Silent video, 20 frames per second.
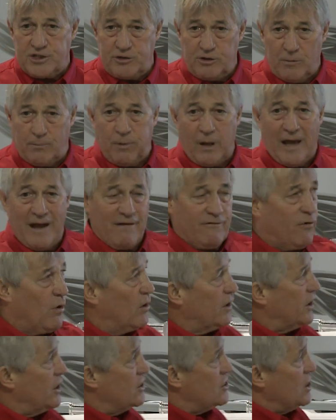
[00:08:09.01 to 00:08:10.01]
You apply a
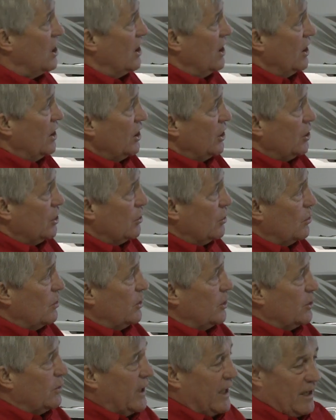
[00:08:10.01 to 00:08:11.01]
voltage,
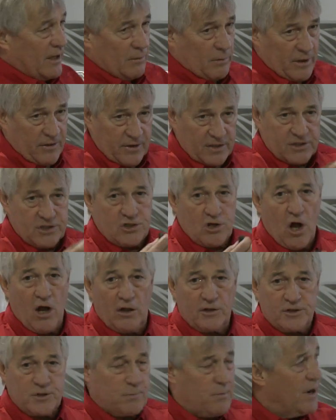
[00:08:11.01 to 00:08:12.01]
you hit it with a
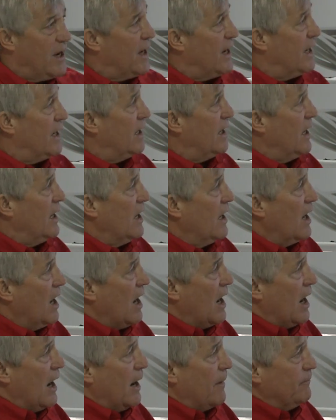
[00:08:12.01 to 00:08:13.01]
salt spray,
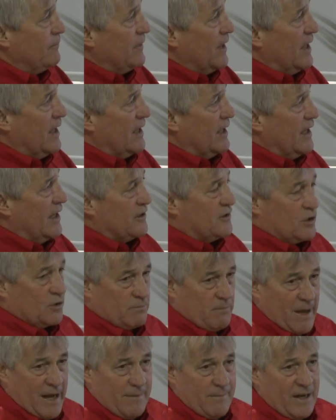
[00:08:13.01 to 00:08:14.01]

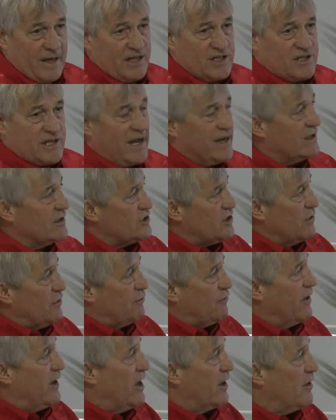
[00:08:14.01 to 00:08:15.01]
many, many cycles in
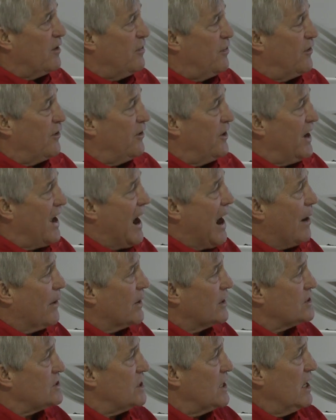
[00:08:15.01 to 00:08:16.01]
330
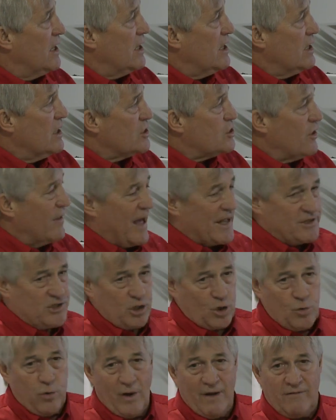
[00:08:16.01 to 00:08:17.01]
hours. So that's
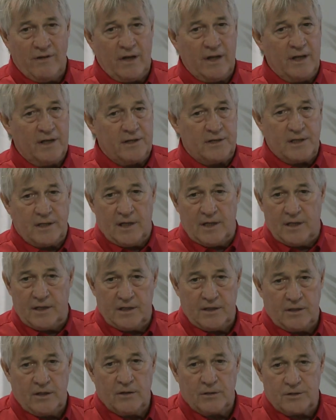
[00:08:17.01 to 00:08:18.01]
equivalent to,
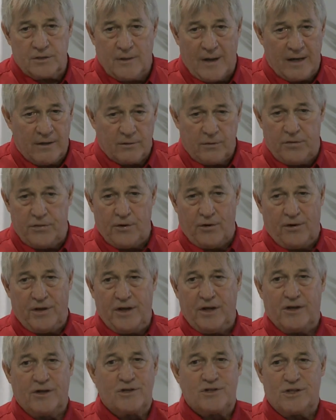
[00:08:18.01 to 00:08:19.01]
I don't know, 30
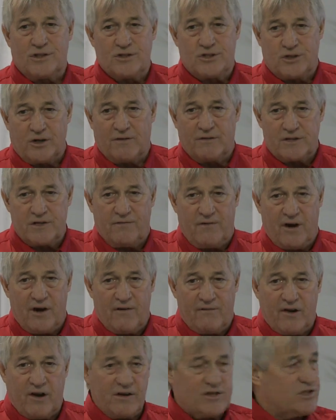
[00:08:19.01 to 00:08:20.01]
years in service. A very,
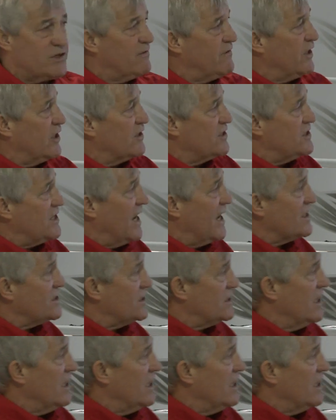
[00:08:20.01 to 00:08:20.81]
very severe test.